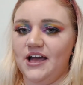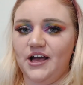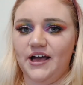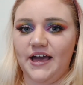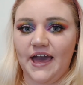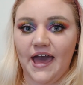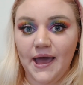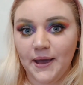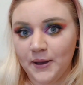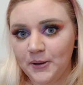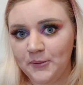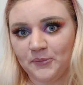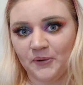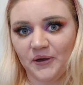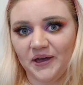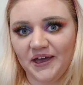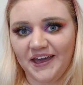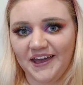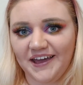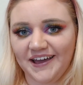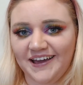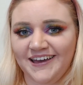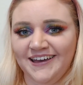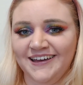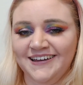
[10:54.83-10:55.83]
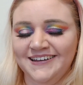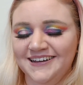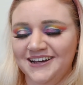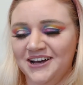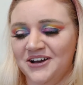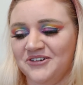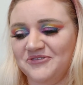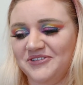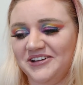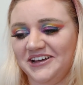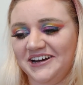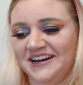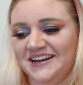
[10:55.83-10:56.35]
getting big.
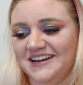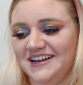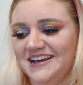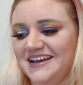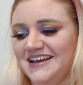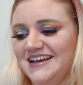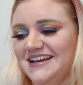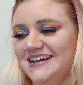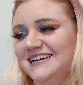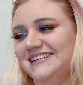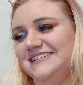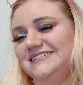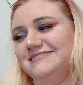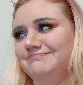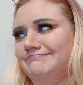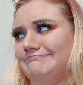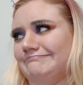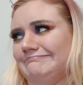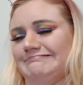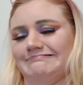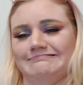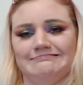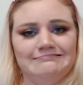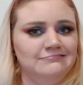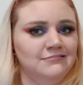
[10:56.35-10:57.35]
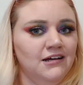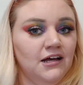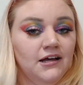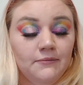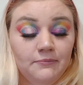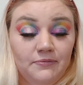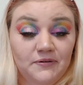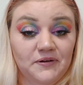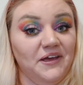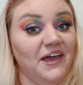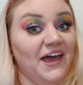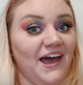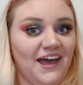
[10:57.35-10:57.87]
I mean,
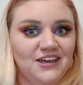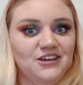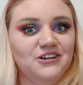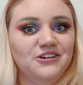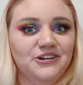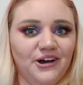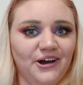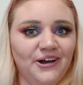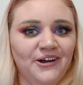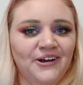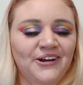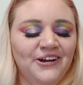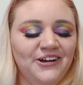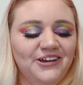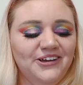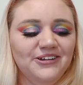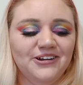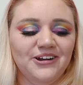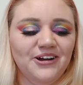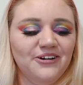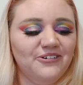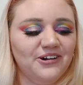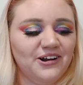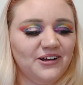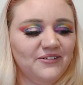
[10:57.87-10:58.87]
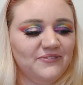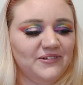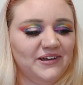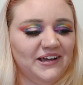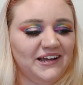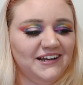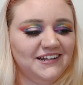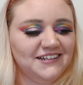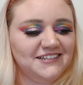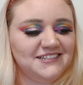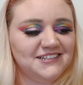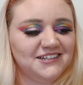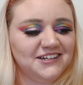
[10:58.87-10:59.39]
but yeah, you know what I
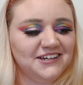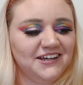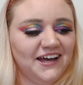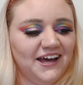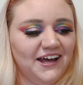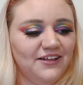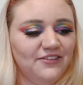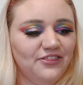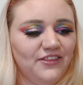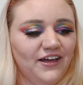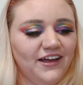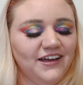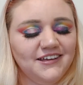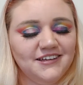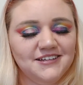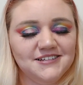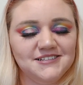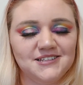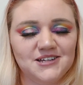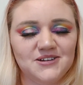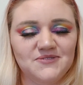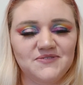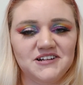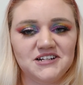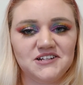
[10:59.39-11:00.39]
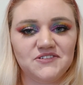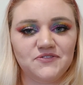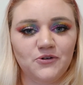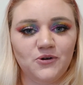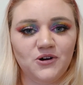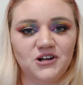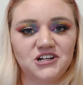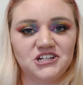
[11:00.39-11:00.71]
mean. So yeah, thank you so much for